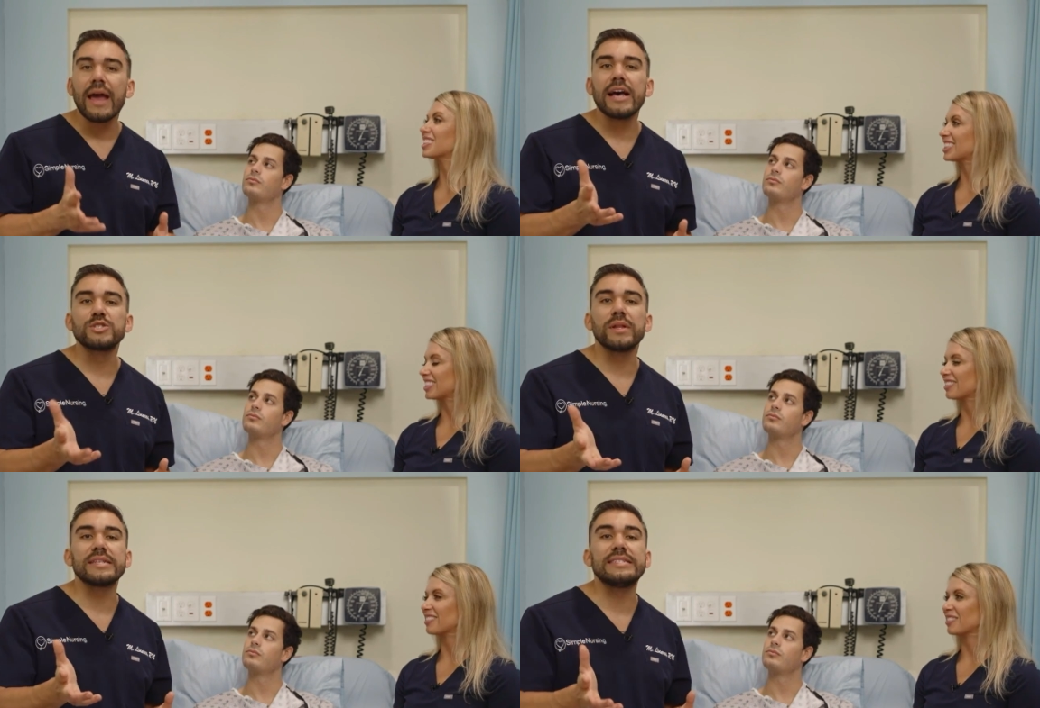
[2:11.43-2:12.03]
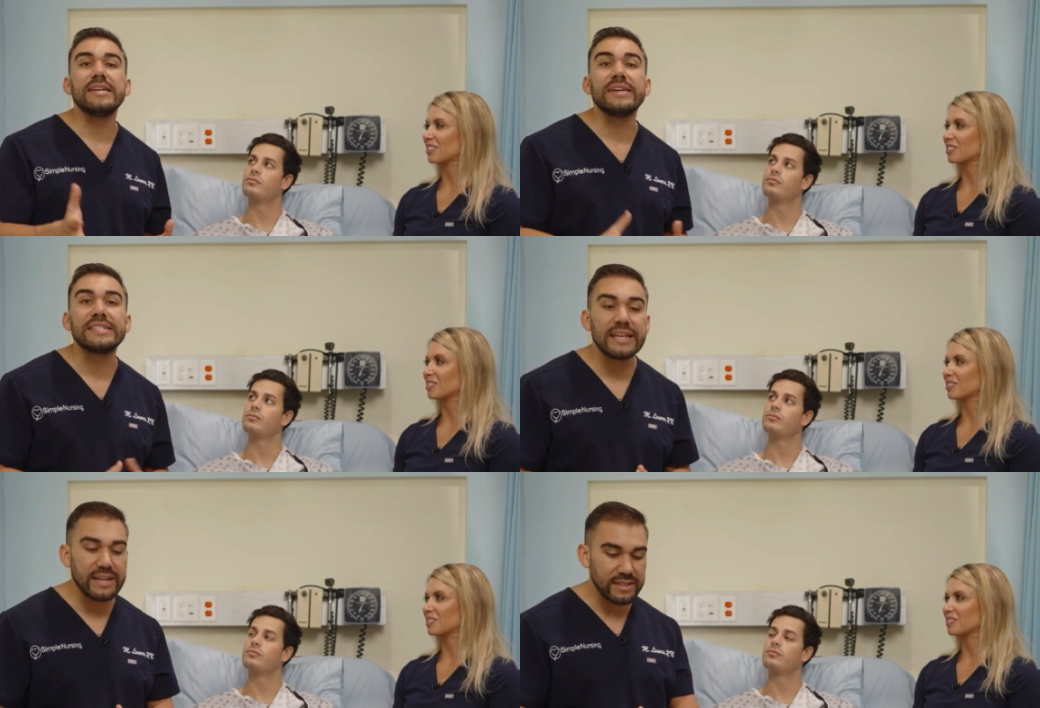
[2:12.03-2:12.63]
Speaker 1: as well as
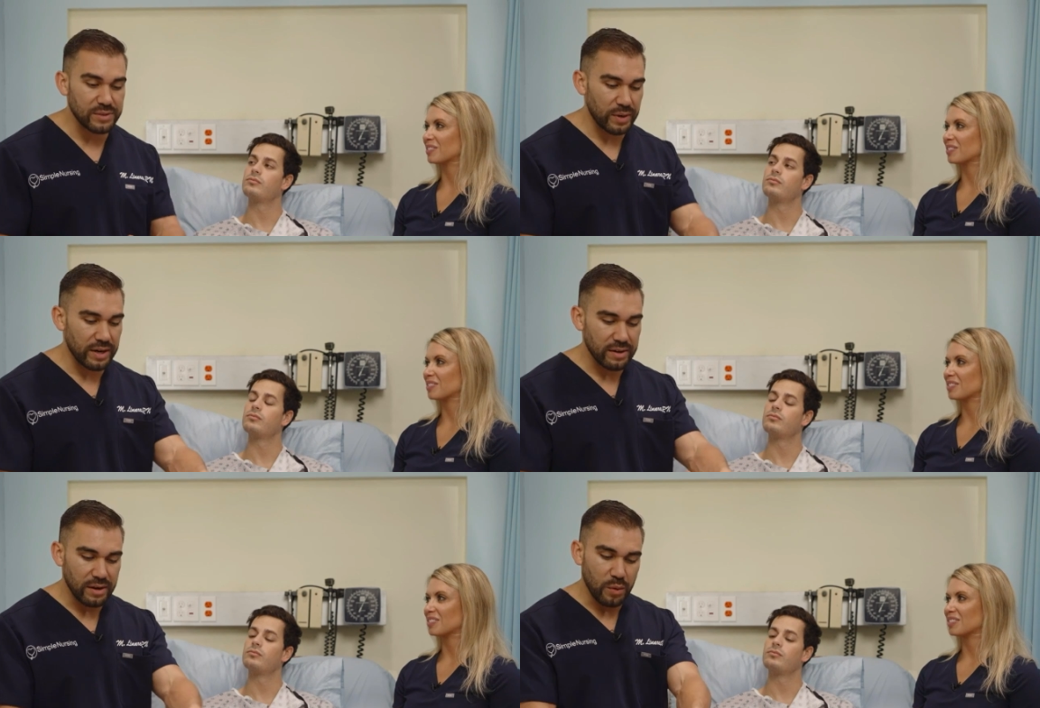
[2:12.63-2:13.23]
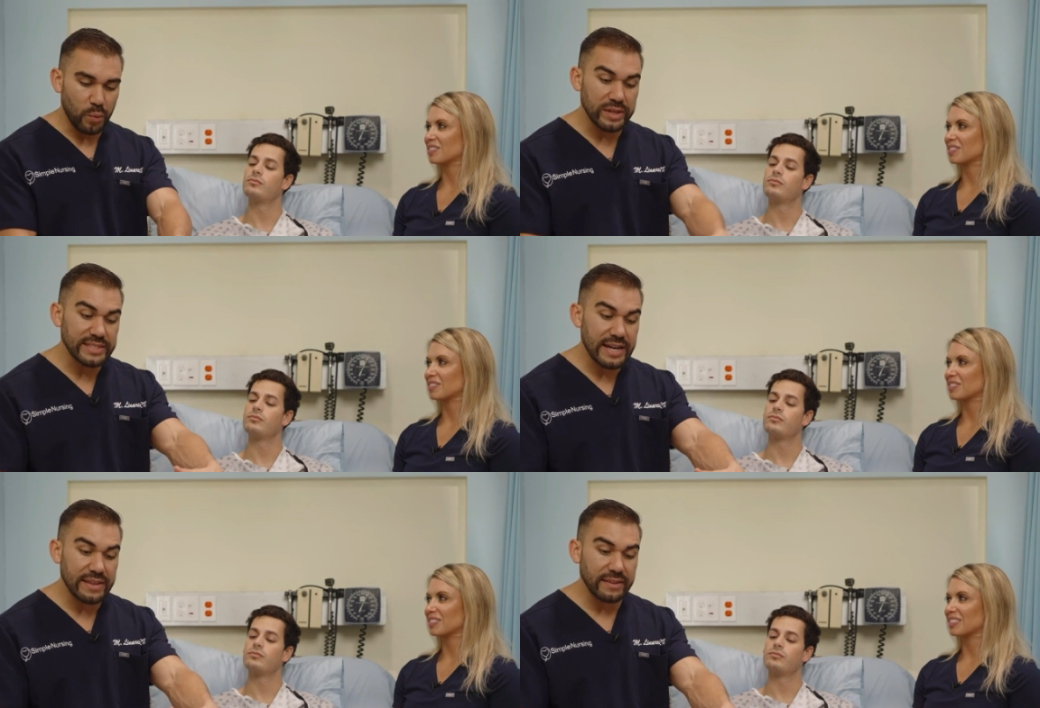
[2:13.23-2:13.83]
DVTs, where
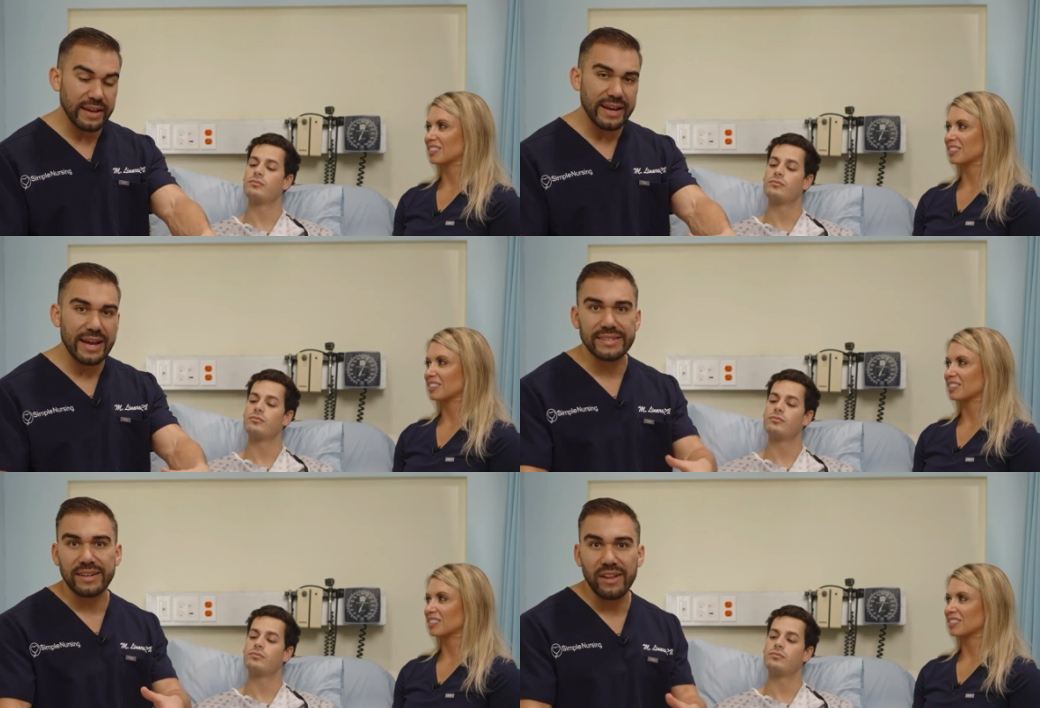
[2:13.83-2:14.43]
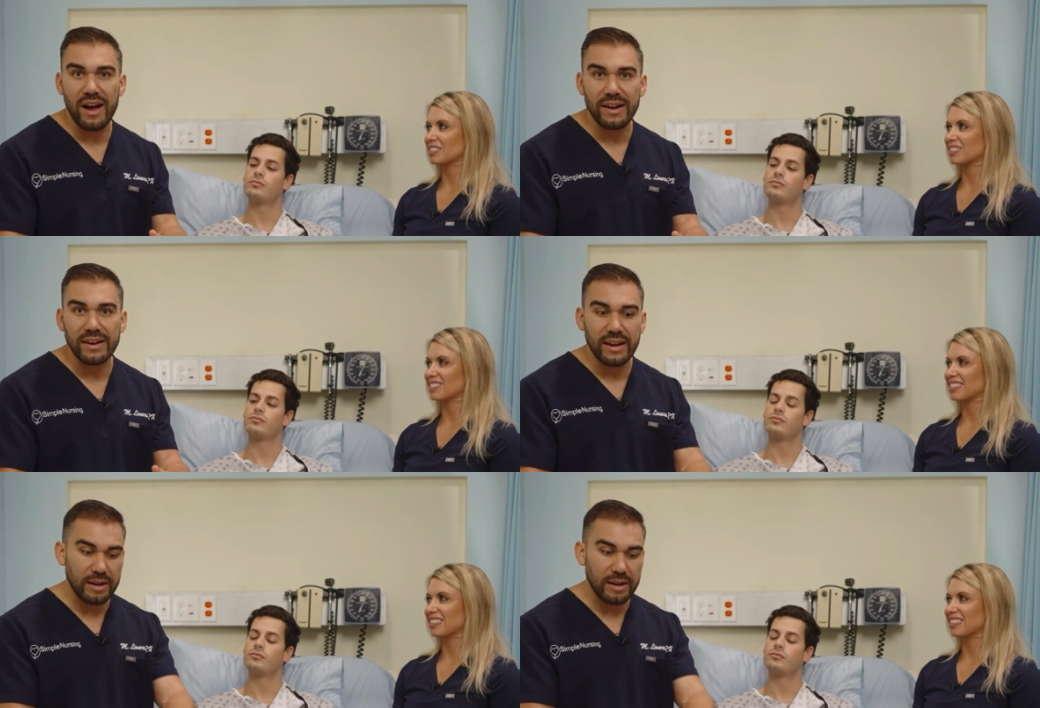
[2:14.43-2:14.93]
one side of the leg has a clot in it